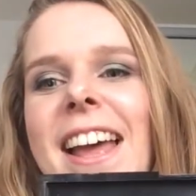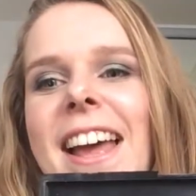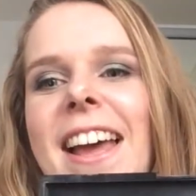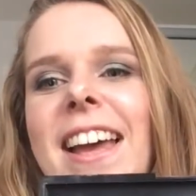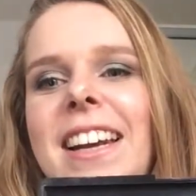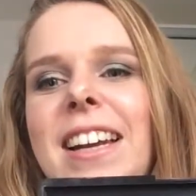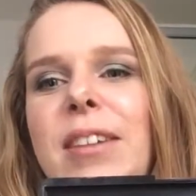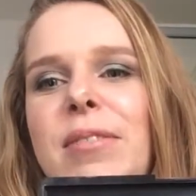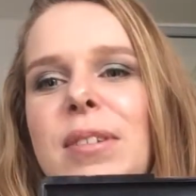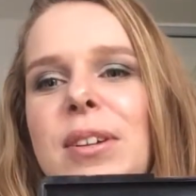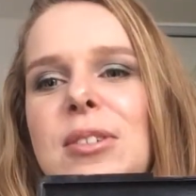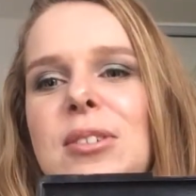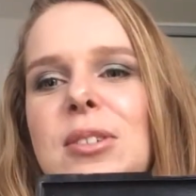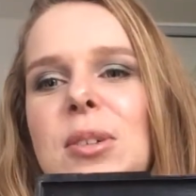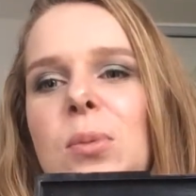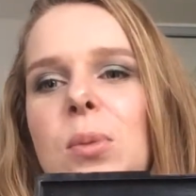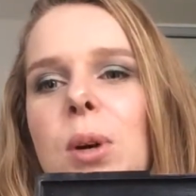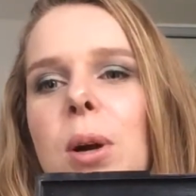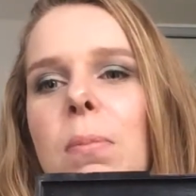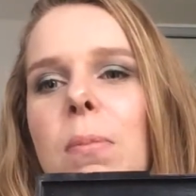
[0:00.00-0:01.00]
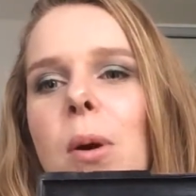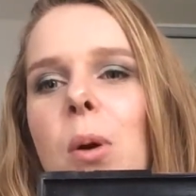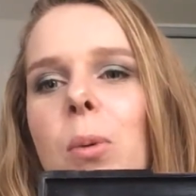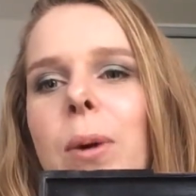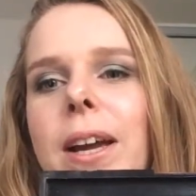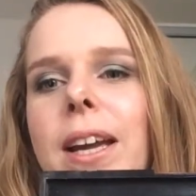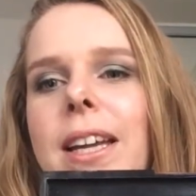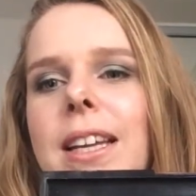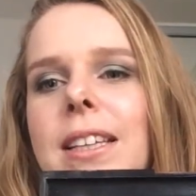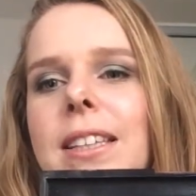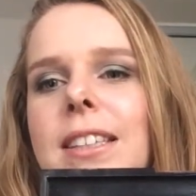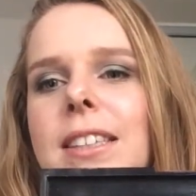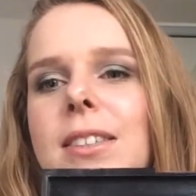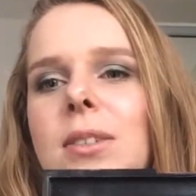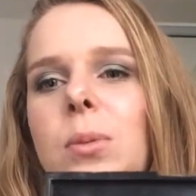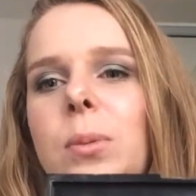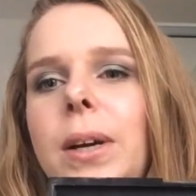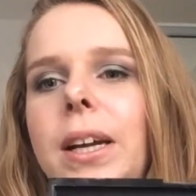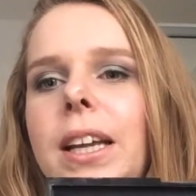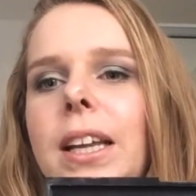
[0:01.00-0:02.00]
and I've also worked my way
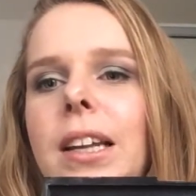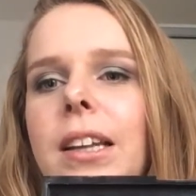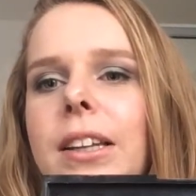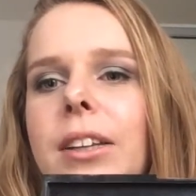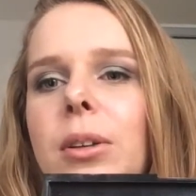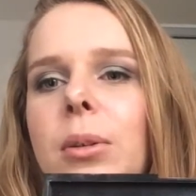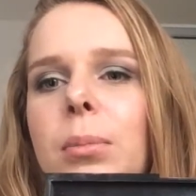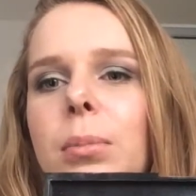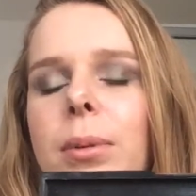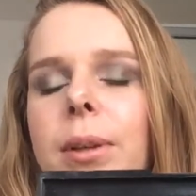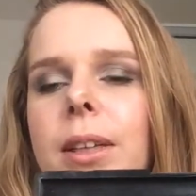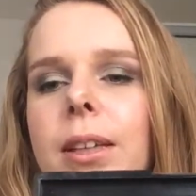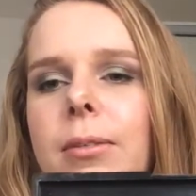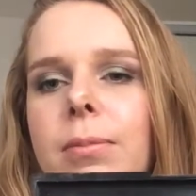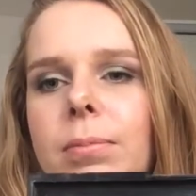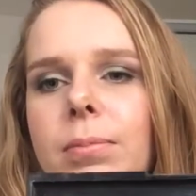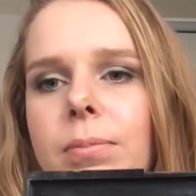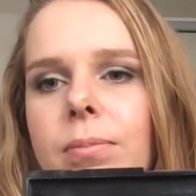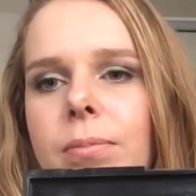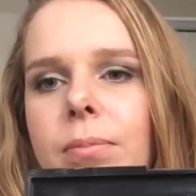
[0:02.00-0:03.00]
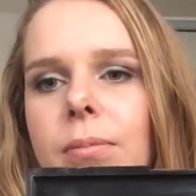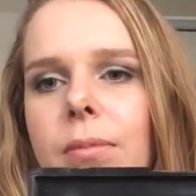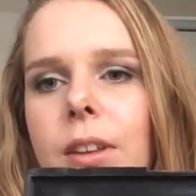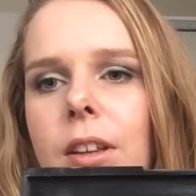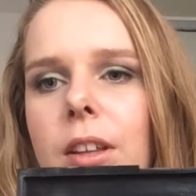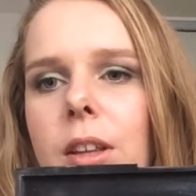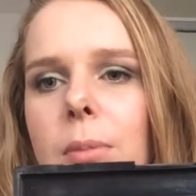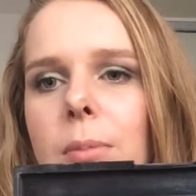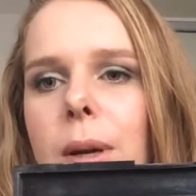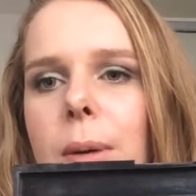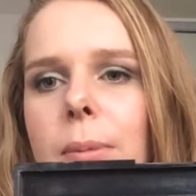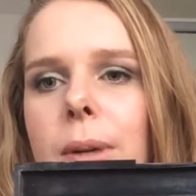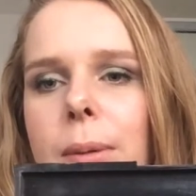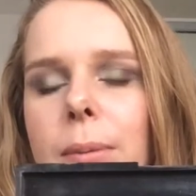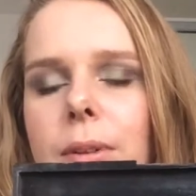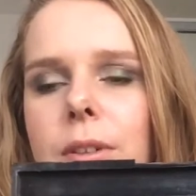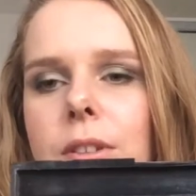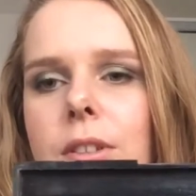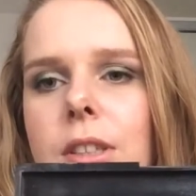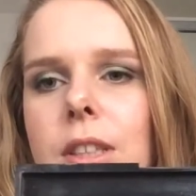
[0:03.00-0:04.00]
this way a little bit. You might be
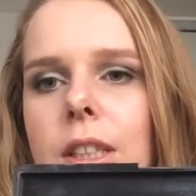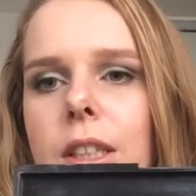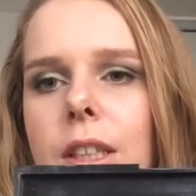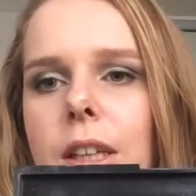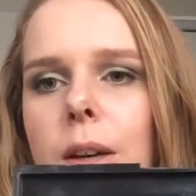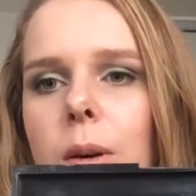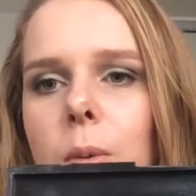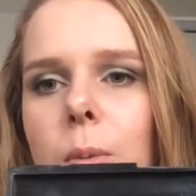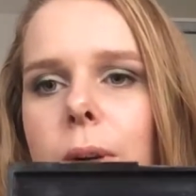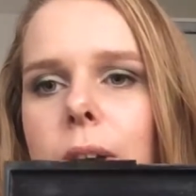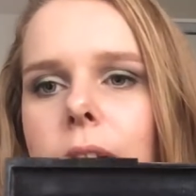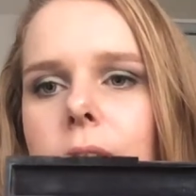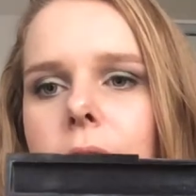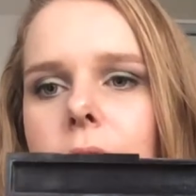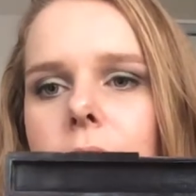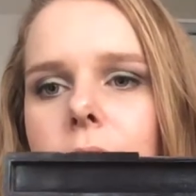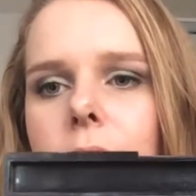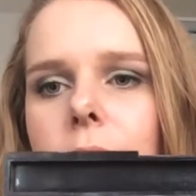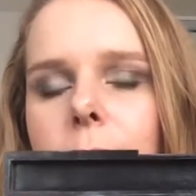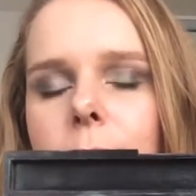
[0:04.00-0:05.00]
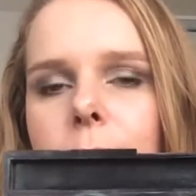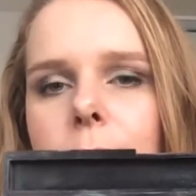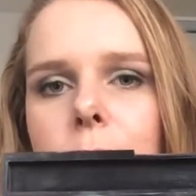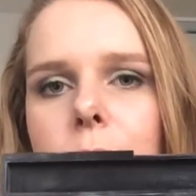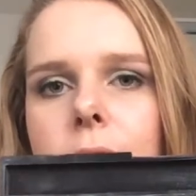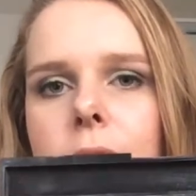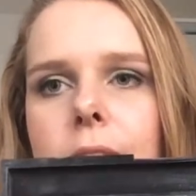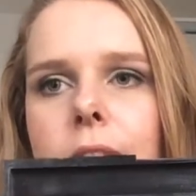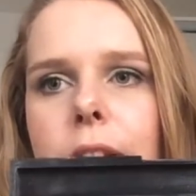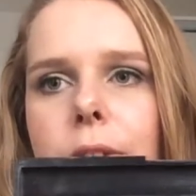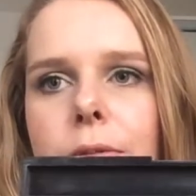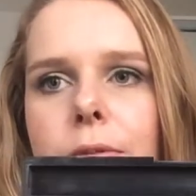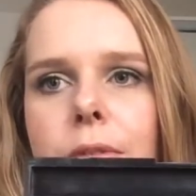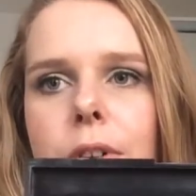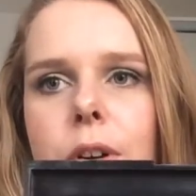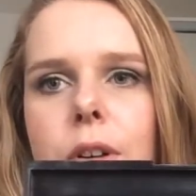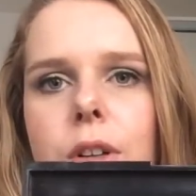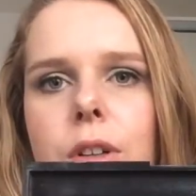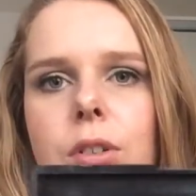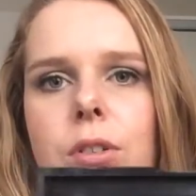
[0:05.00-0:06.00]
able to see that when um, looking at the
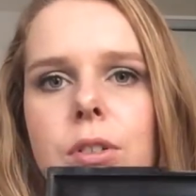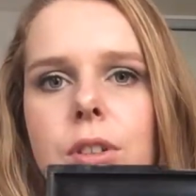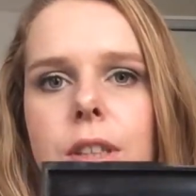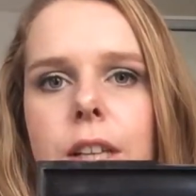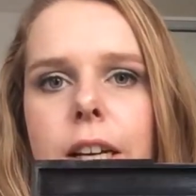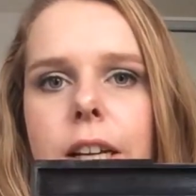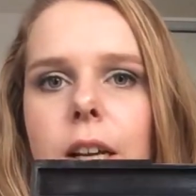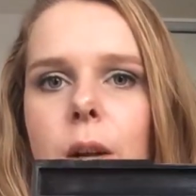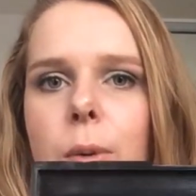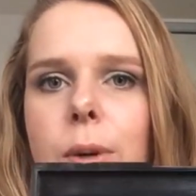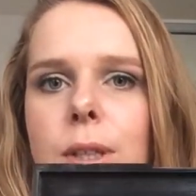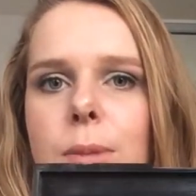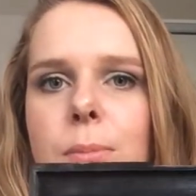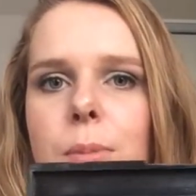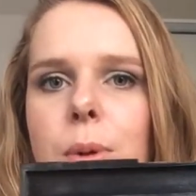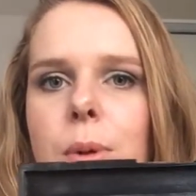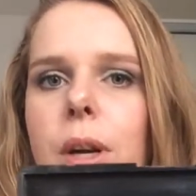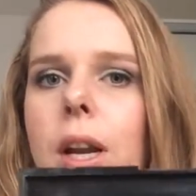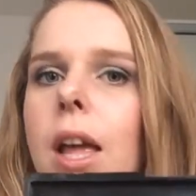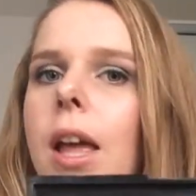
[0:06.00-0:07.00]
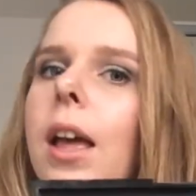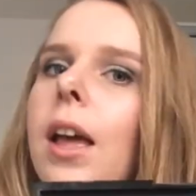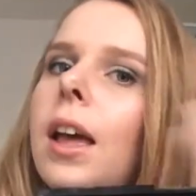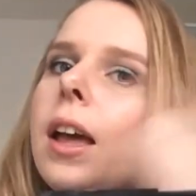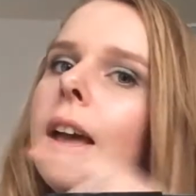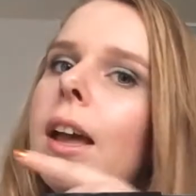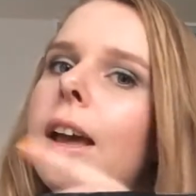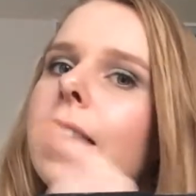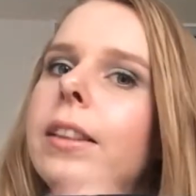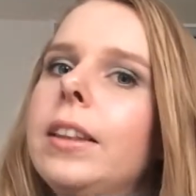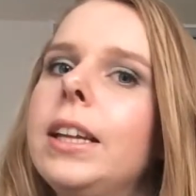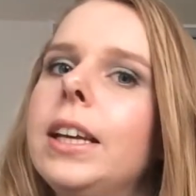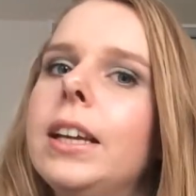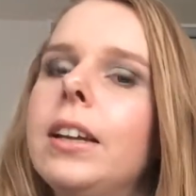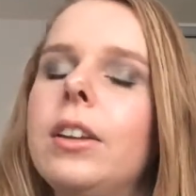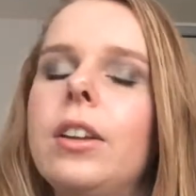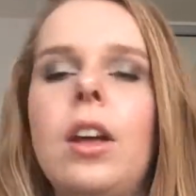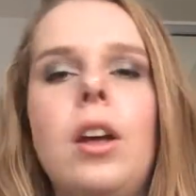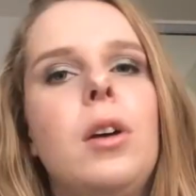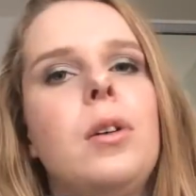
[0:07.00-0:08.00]
photos that I always put at the
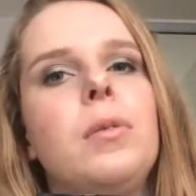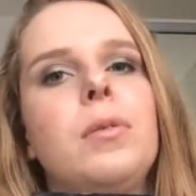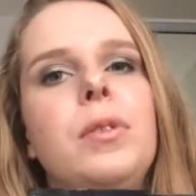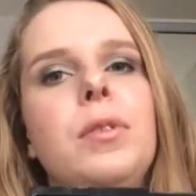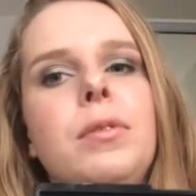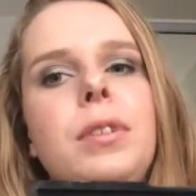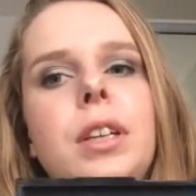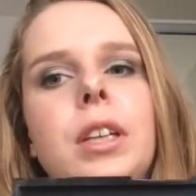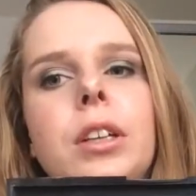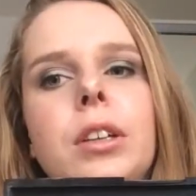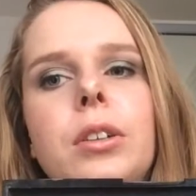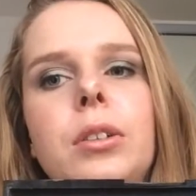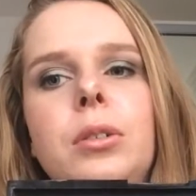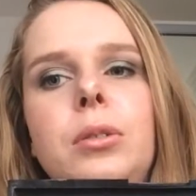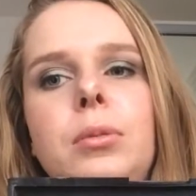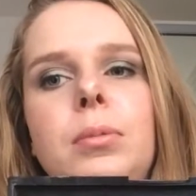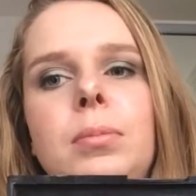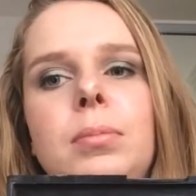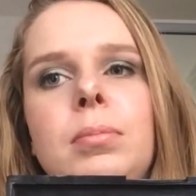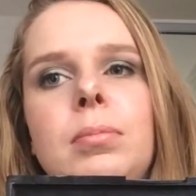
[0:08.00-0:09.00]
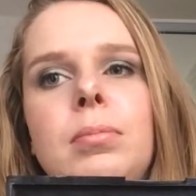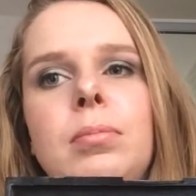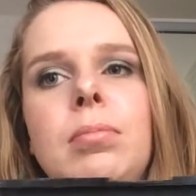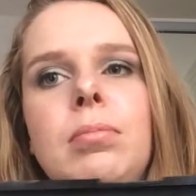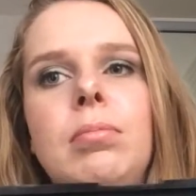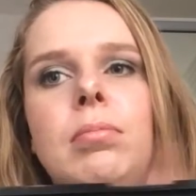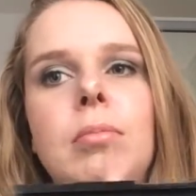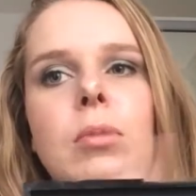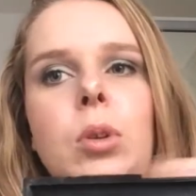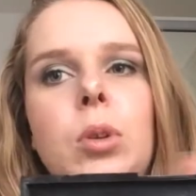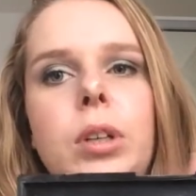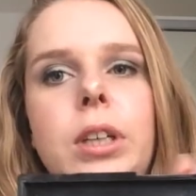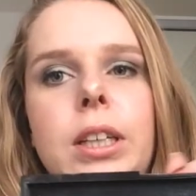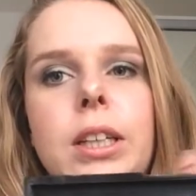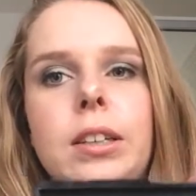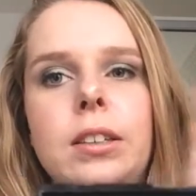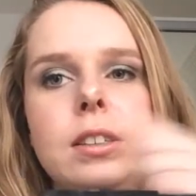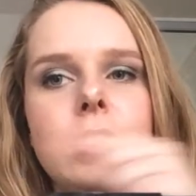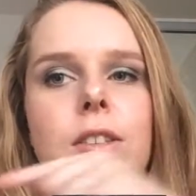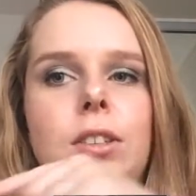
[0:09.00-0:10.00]
end of the video or the
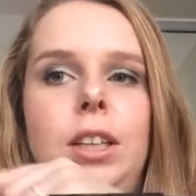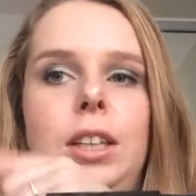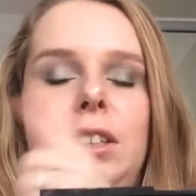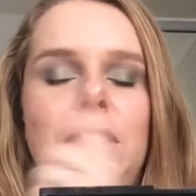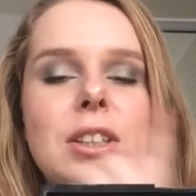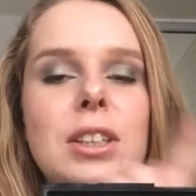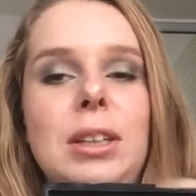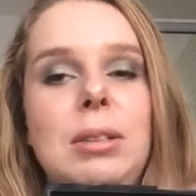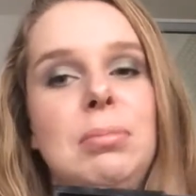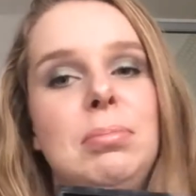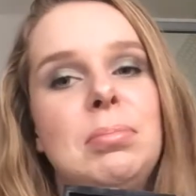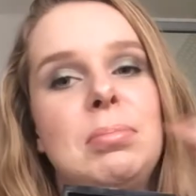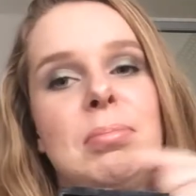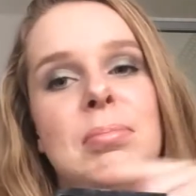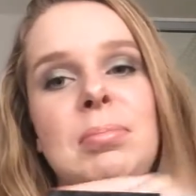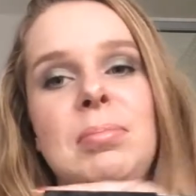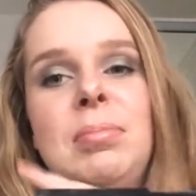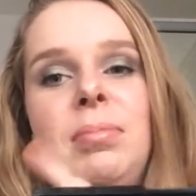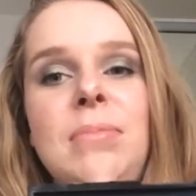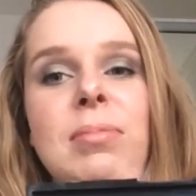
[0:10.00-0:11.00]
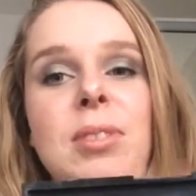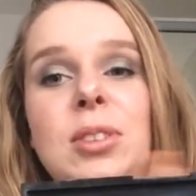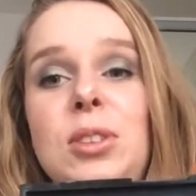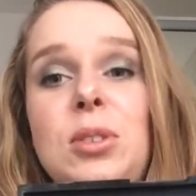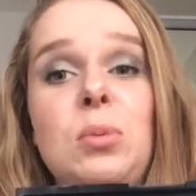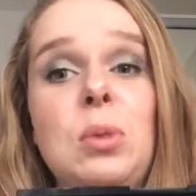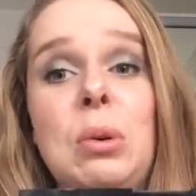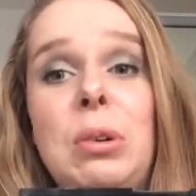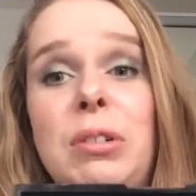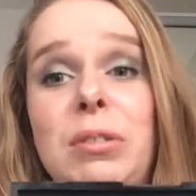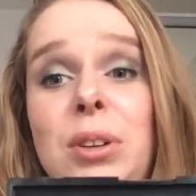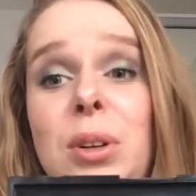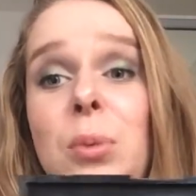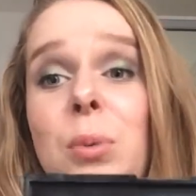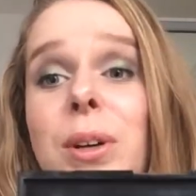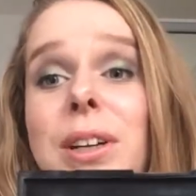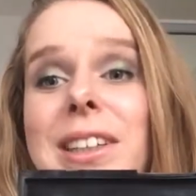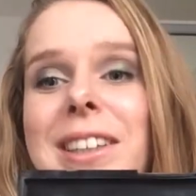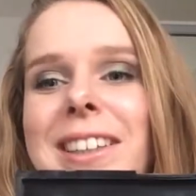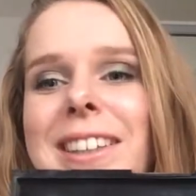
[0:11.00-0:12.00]
end isn't that side just wherever you
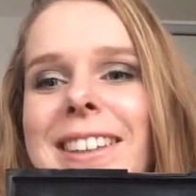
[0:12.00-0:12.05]
want to